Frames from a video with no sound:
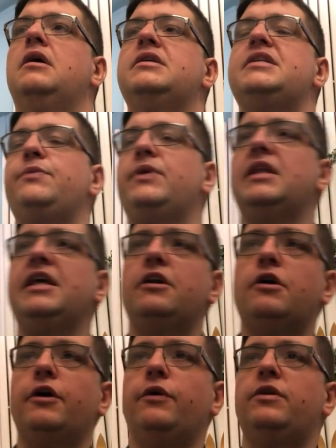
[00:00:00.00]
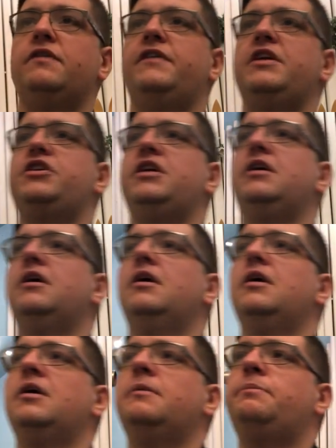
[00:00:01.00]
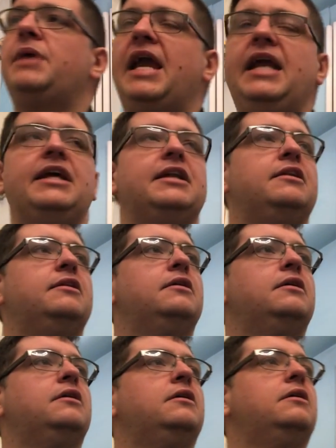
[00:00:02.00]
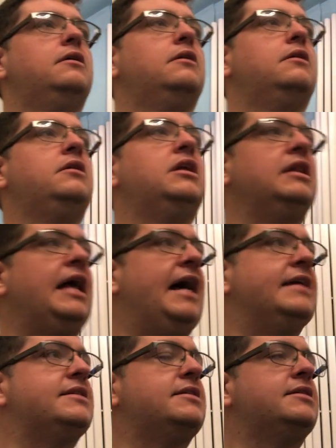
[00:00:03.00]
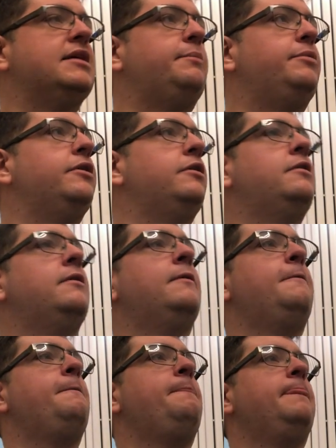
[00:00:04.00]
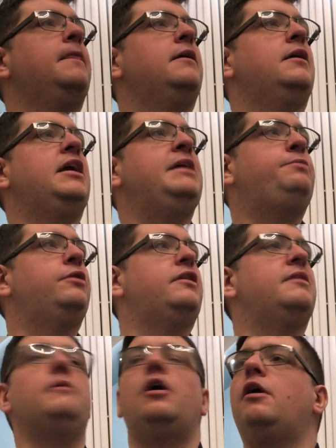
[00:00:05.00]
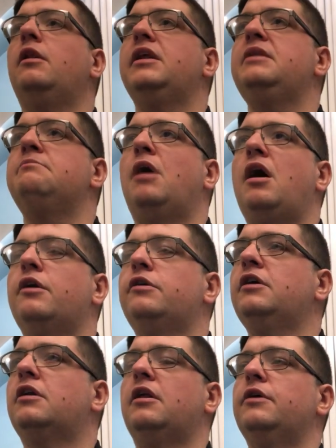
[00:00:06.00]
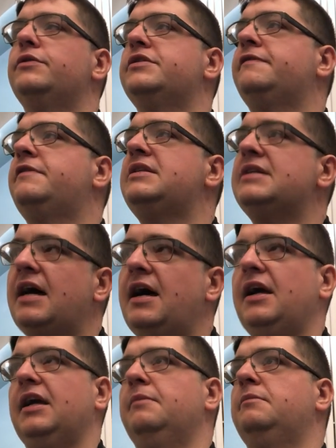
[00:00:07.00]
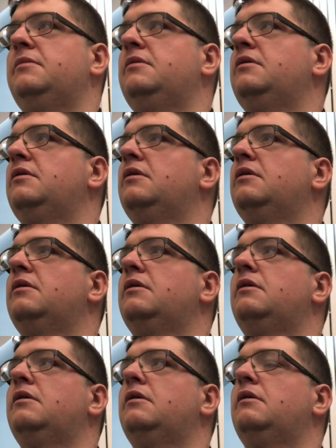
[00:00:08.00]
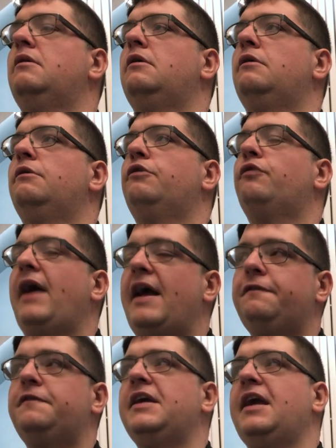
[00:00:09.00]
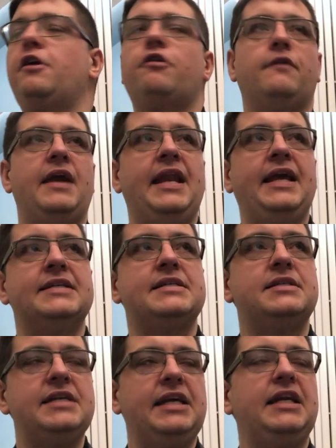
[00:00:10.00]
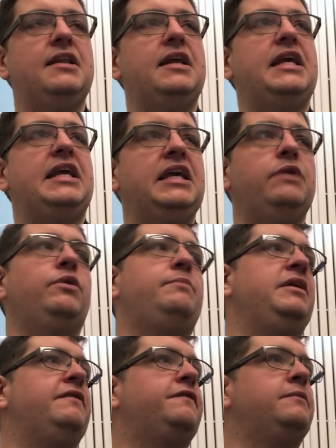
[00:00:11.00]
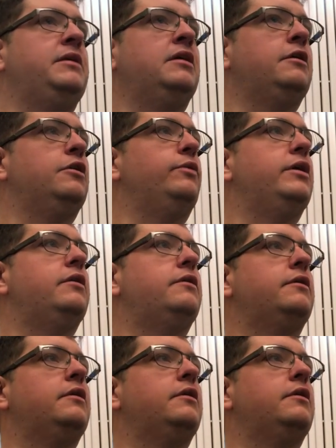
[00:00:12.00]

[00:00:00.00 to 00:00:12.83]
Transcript: You see, when Leonardo da Vinci painted The Last Supper, he put them all in modern clothes of the time, crafting and creating a scene that he would be familiar with.